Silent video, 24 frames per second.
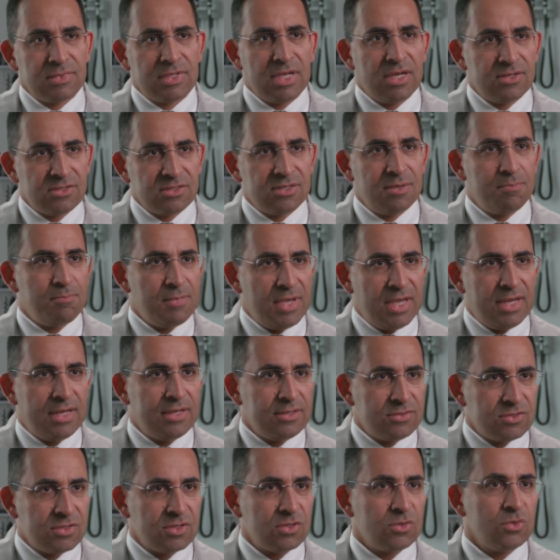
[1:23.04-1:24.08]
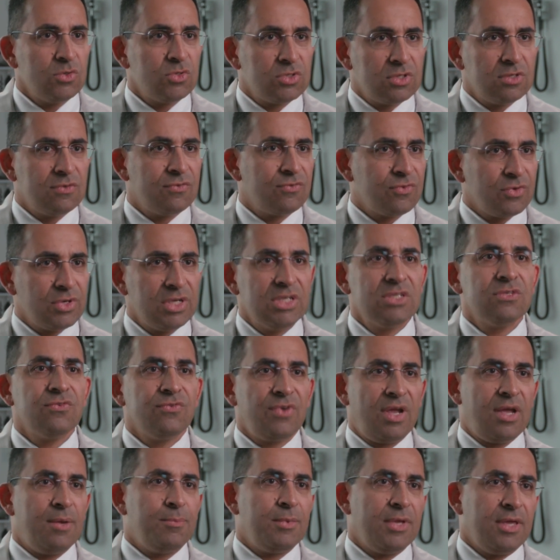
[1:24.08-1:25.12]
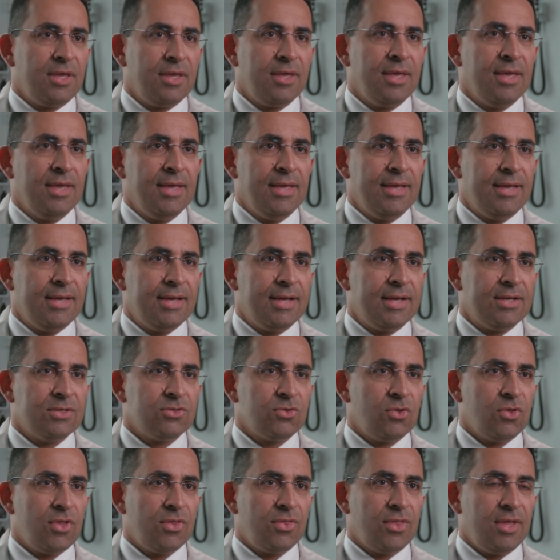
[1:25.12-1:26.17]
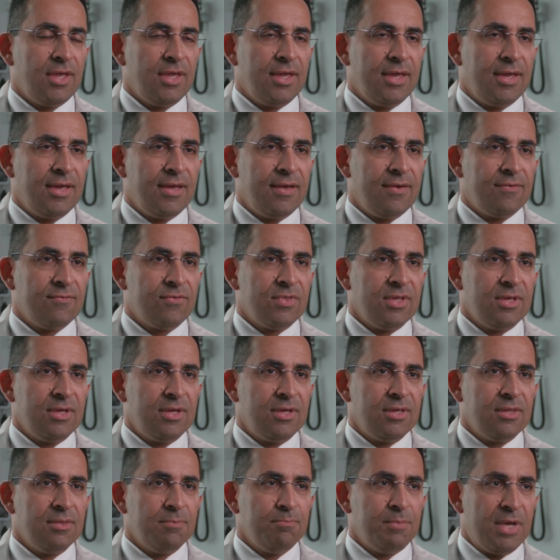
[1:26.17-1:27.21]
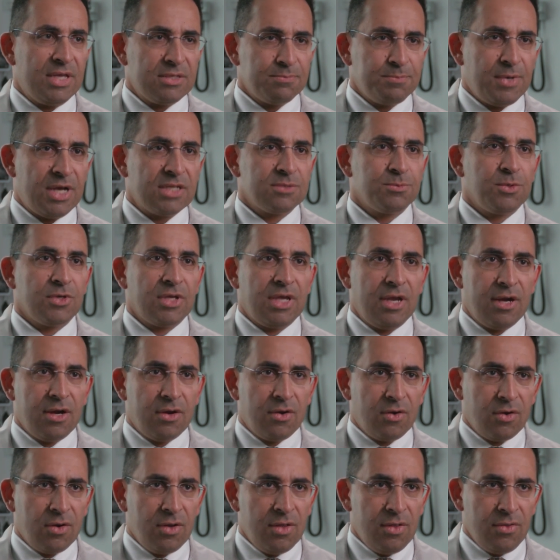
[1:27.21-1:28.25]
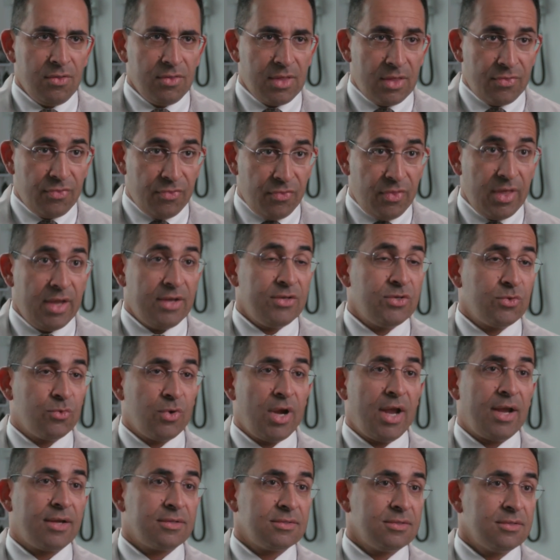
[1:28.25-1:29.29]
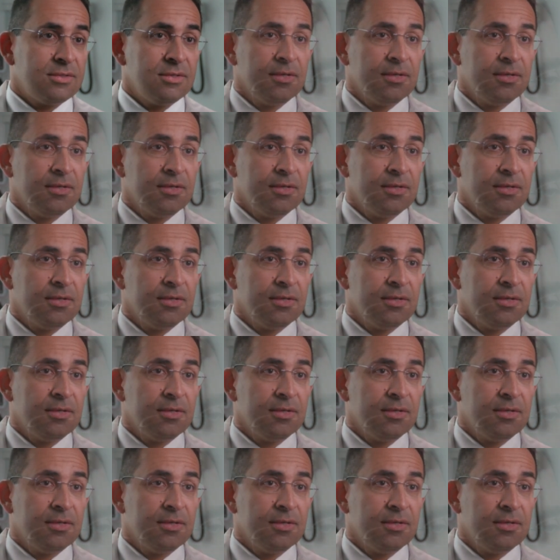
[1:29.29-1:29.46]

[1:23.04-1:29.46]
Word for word: custom made solution for each family uh, so that they have the best possible care that they direct.